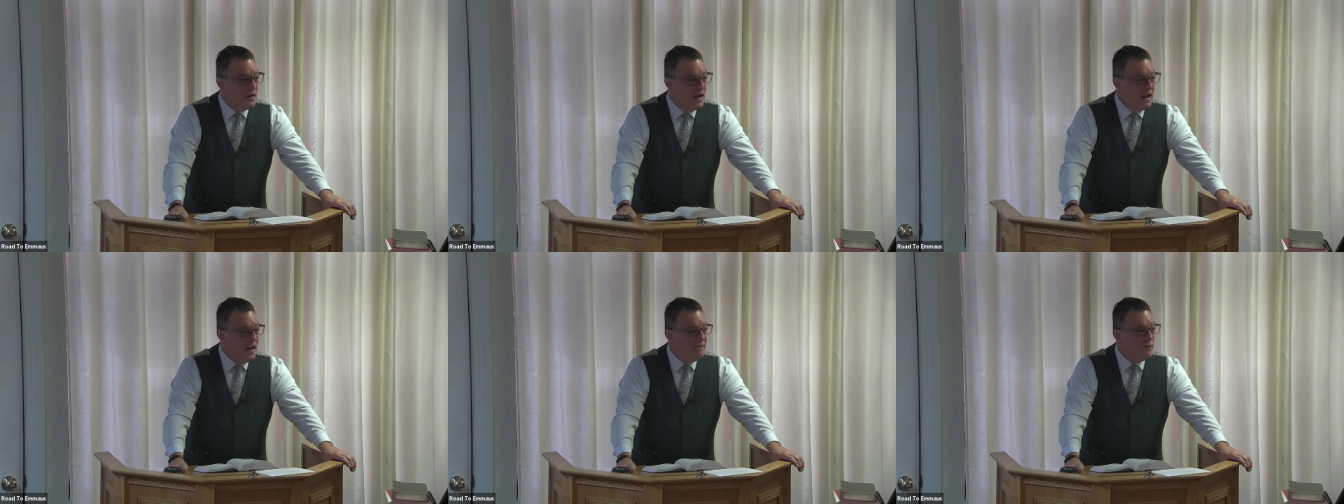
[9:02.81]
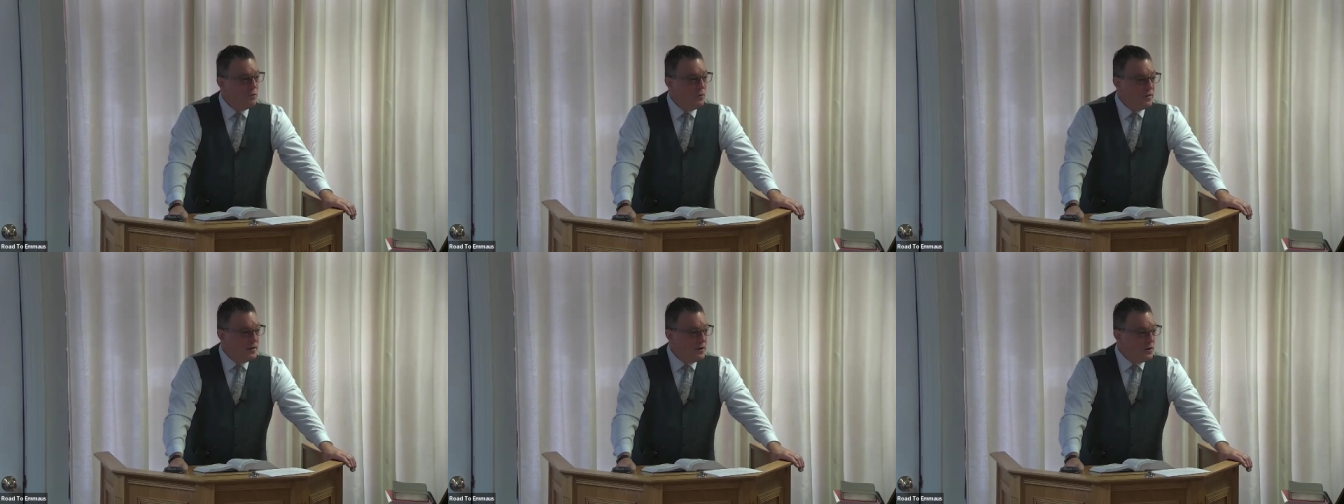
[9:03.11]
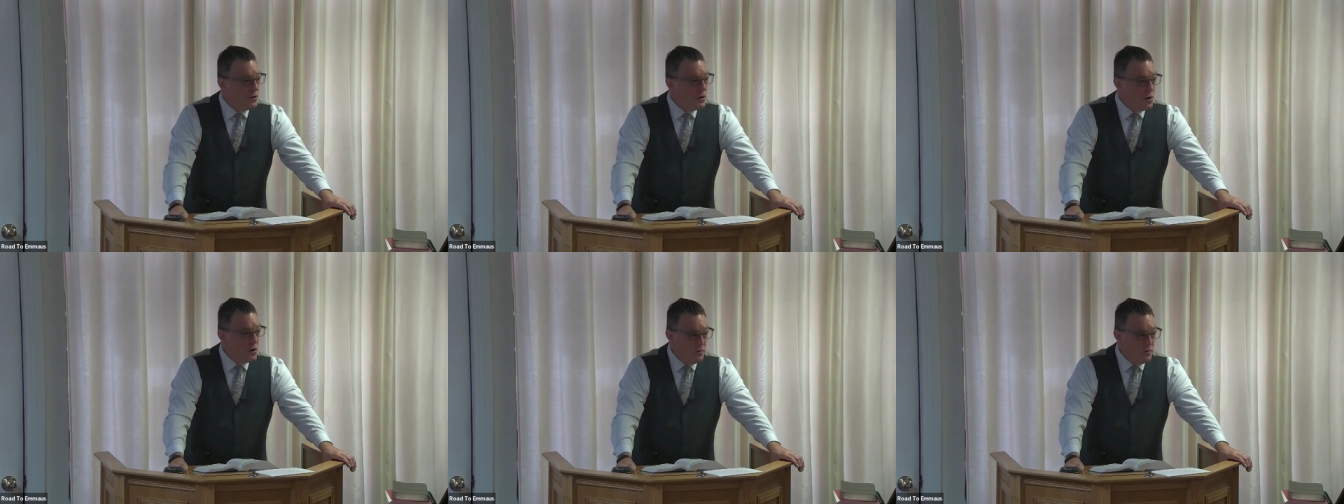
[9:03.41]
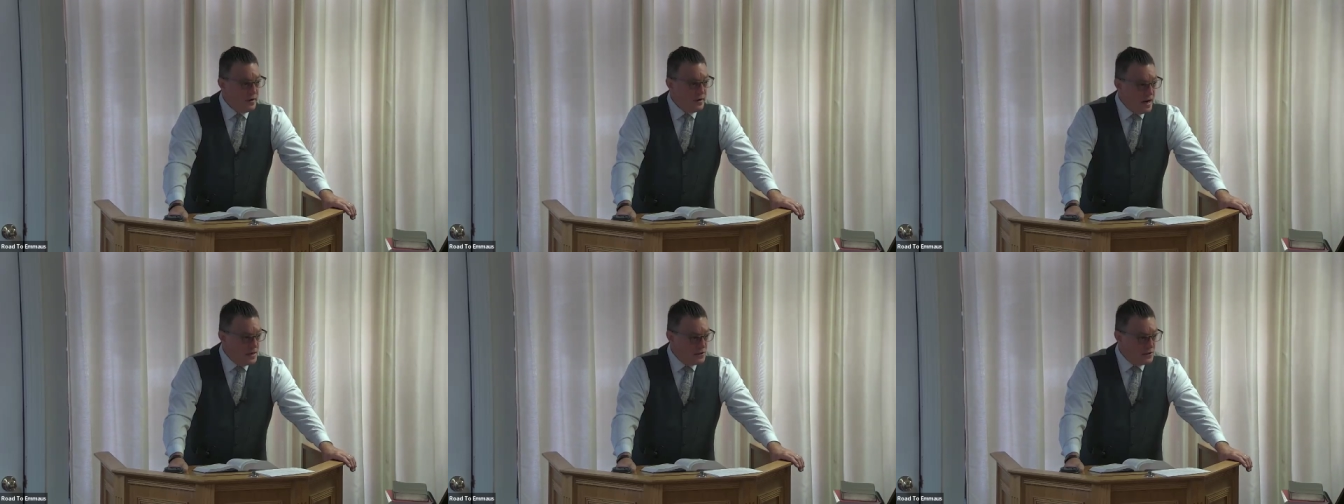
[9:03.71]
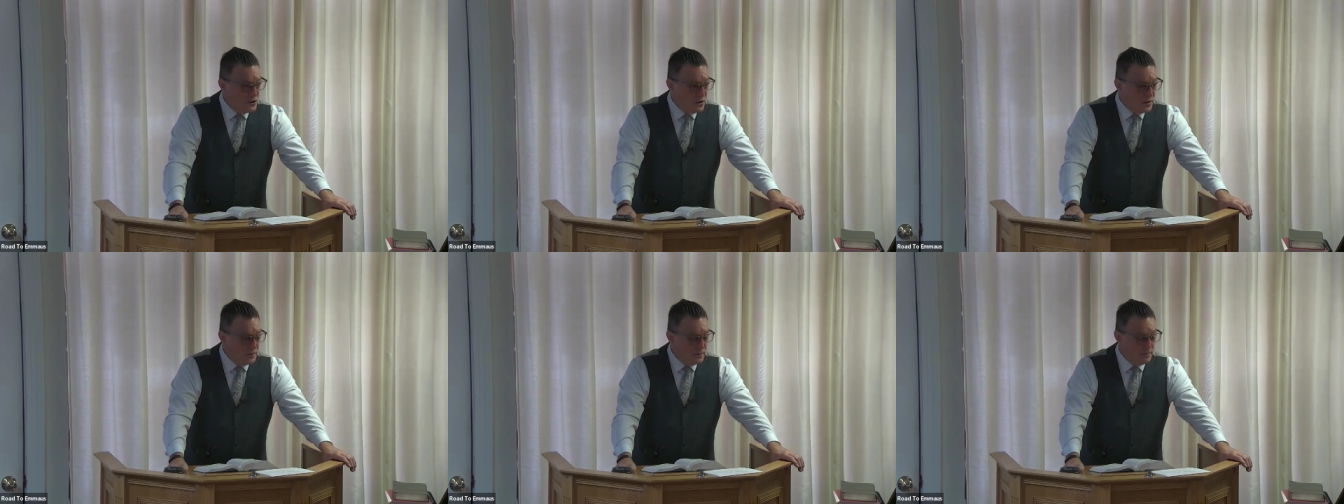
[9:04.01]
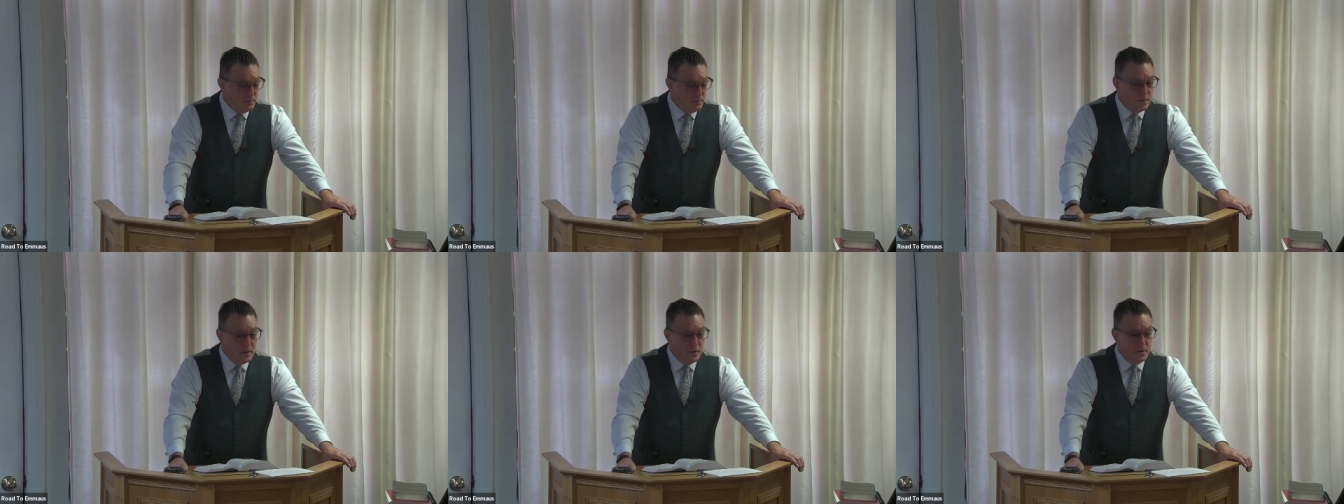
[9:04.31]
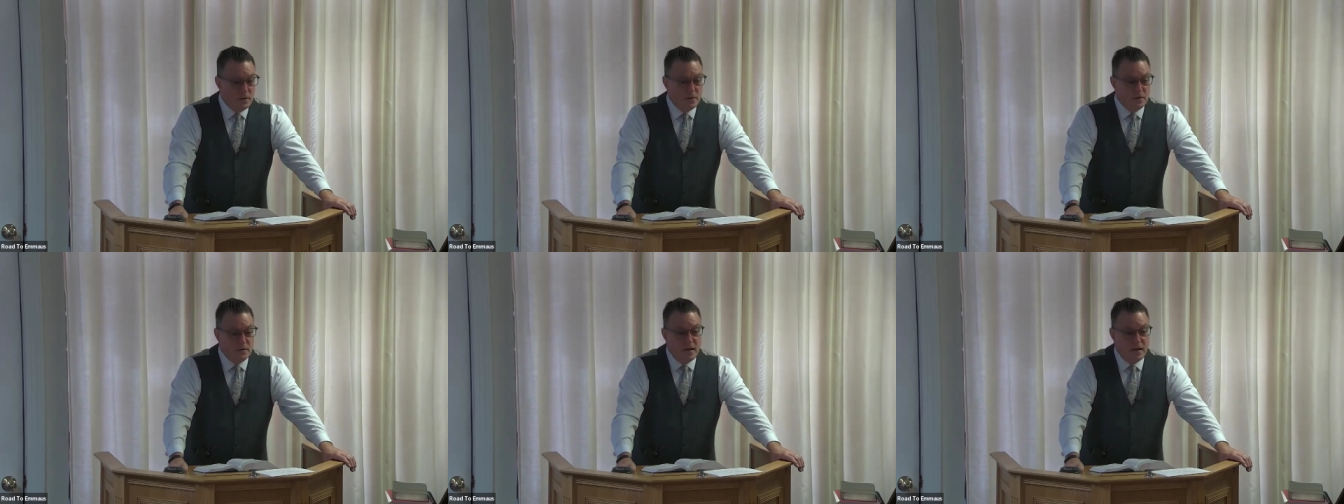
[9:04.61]
even within our own nation,
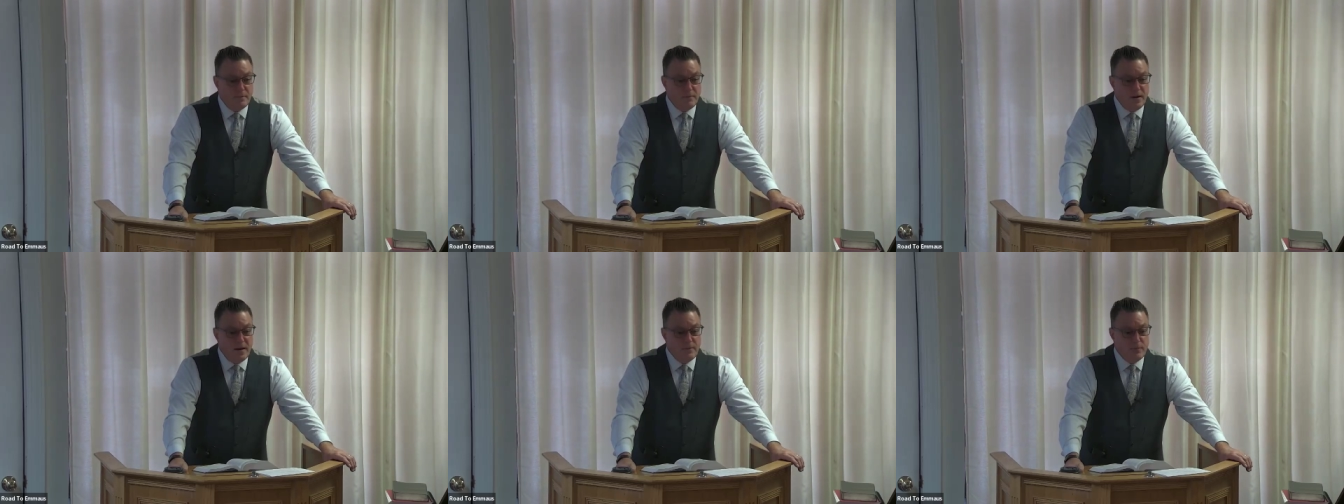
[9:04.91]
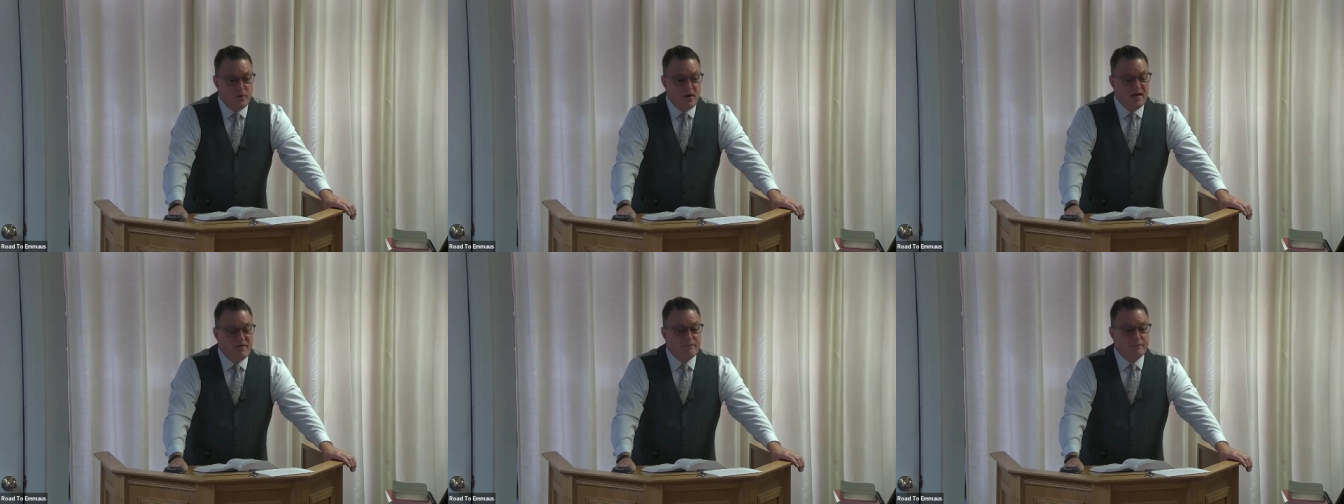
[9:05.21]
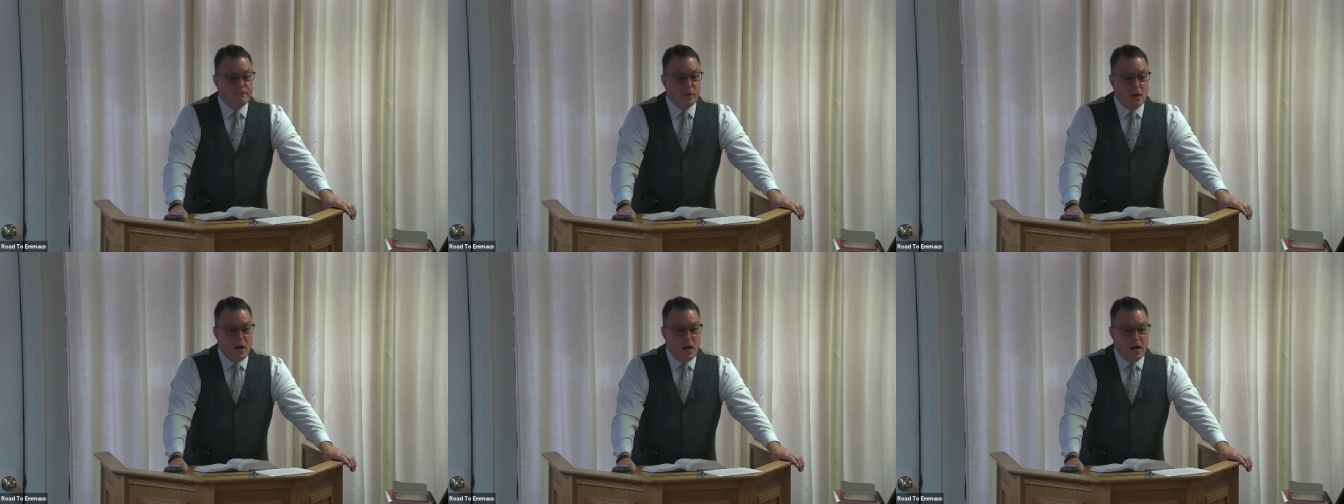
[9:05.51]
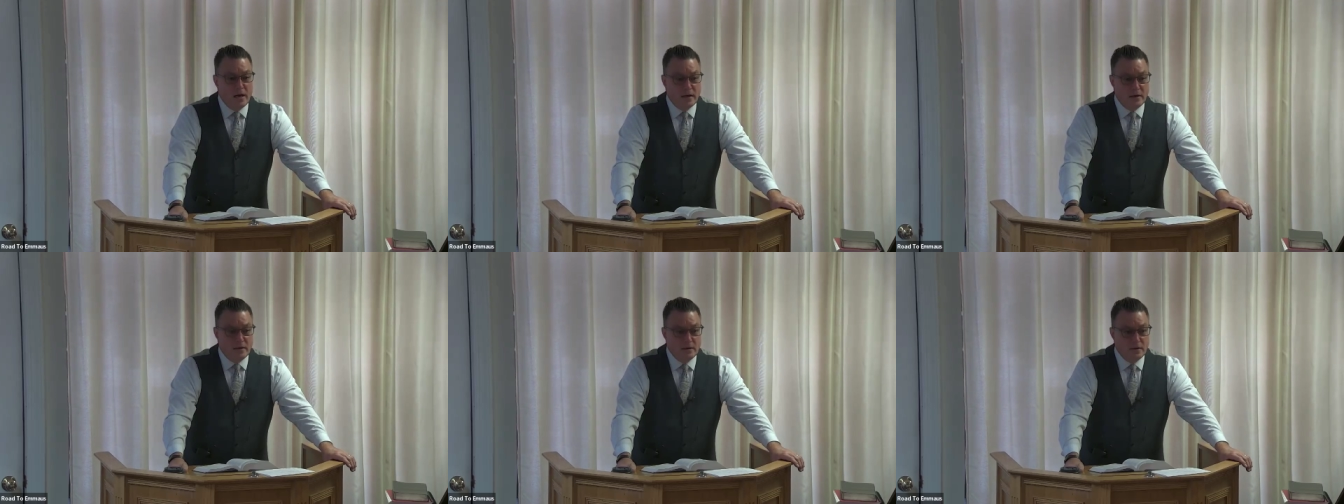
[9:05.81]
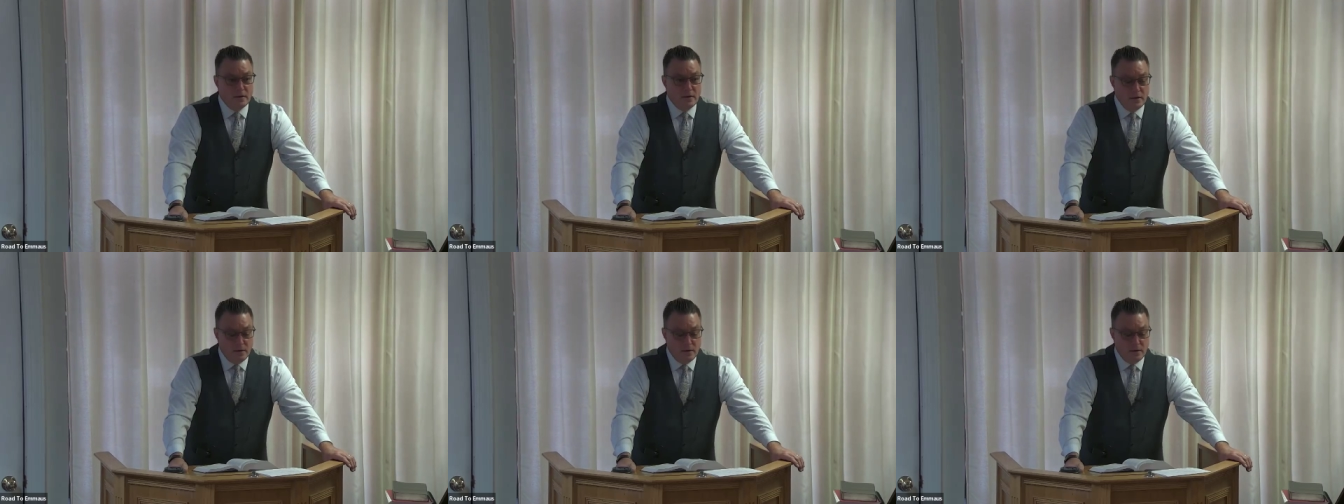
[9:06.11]
that people have plotted.